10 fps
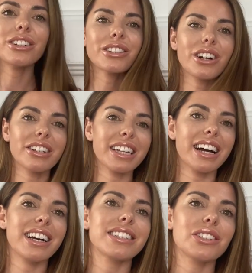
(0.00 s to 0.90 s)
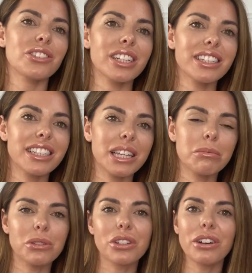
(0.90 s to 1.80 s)
Sorry guys, I just had to turn the
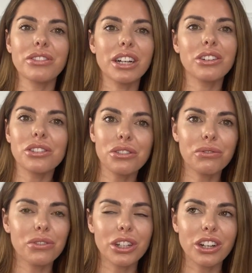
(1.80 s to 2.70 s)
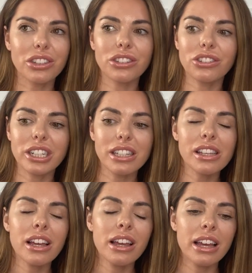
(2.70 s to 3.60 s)
music off then because I couldn't fully
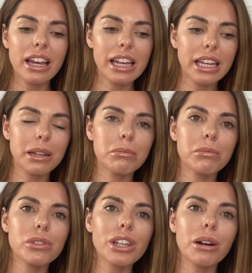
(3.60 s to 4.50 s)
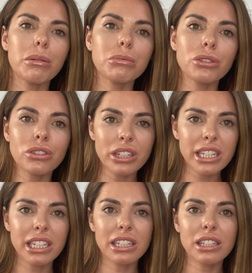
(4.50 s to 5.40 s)
concentrate. So I'm just going to
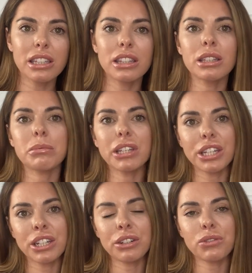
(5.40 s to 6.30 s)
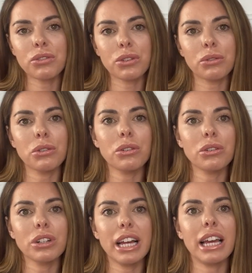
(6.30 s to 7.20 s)
take you to the beginning of the phone
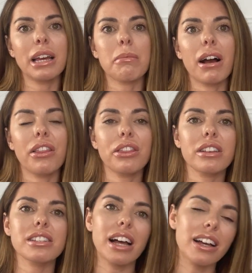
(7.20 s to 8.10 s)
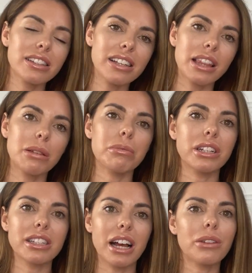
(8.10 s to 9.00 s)
call, and the stats and the
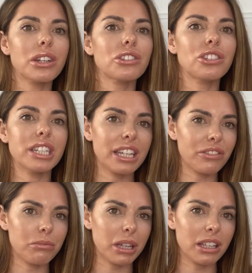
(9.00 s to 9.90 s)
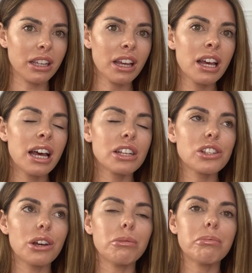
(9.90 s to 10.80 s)
breakdown that she gave me.
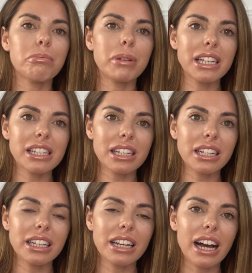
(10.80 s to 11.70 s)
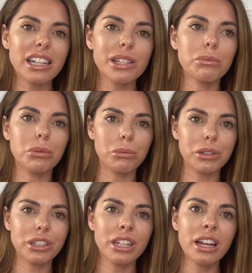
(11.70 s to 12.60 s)
So basically, as a
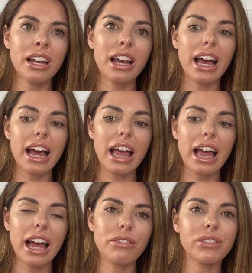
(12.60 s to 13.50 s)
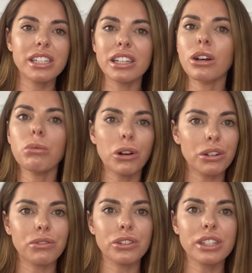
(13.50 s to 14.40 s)
woman, every single one
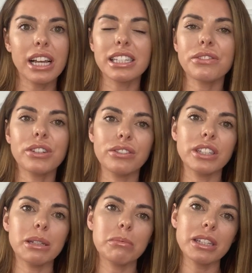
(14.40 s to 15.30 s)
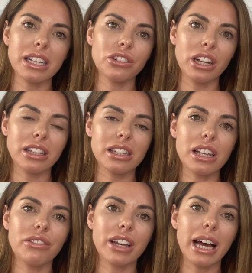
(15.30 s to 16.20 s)
of us has a 15% chance
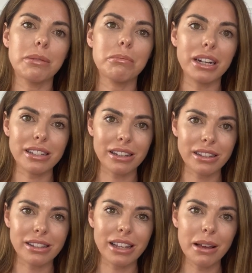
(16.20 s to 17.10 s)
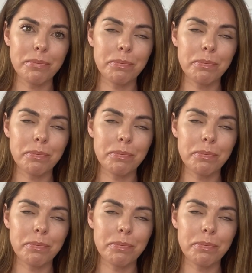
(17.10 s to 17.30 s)
of getting breast cancer.